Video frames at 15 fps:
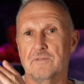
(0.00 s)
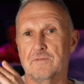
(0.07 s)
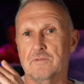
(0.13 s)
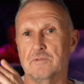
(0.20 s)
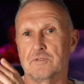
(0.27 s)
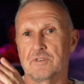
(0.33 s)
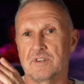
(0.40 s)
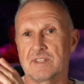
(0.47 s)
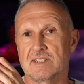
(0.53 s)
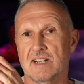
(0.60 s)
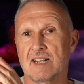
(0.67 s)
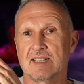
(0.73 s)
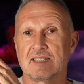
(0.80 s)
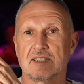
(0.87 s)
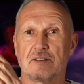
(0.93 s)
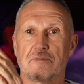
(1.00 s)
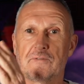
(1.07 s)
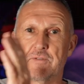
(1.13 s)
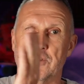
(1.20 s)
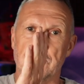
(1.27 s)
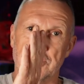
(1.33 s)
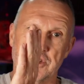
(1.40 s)
the foot results in a
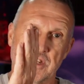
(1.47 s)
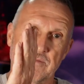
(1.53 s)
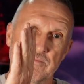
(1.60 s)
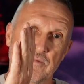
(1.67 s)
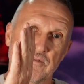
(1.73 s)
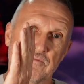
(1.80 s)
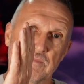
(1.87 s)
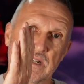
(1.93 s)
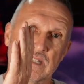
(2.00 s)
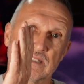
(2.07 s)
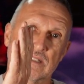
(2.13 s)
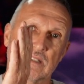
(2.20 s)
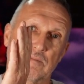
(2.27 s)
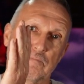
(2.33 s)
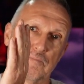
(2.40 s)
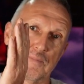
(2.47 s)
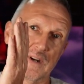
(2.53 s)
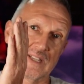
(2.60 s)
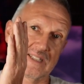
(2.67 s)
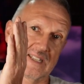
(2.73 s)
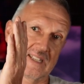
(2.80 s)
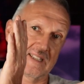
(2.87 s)
front shin movement,
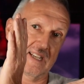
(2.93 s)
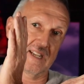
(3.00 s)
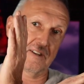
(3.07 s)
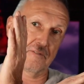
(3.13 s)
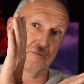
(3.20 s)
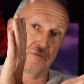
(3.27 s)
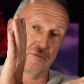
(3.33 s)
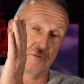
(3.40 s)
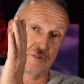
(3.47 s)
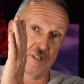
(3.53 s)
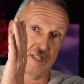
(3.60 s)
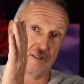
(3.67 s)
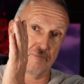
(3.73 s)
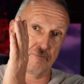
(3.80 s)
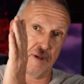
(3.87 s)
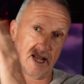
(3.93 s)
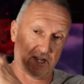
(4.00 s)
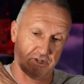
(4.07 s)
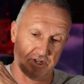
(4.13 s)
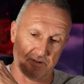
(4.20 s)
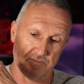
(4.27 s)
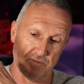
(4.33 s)
pressing down the foot in the back
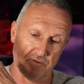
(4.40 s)
shin